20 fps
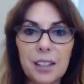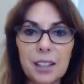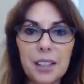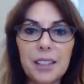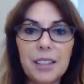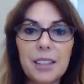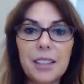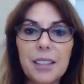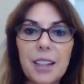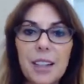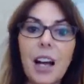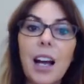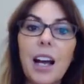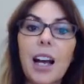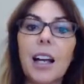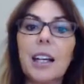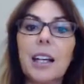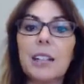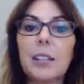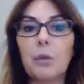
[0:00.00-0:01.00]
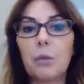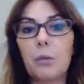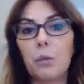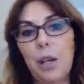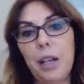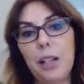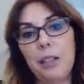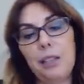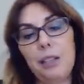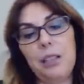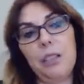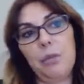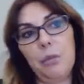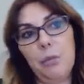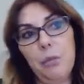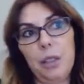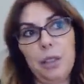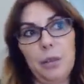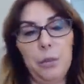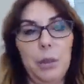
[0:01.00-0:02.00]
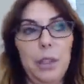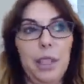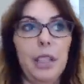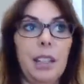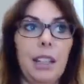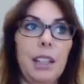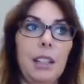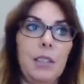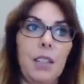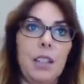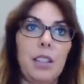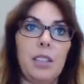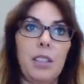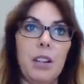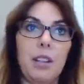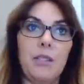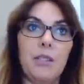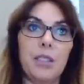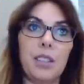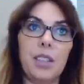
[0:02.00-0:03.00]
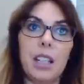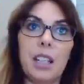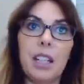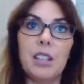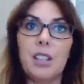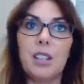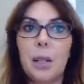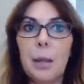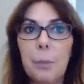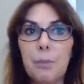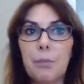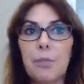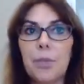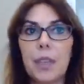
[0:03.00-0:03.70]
inside when we leave this conversation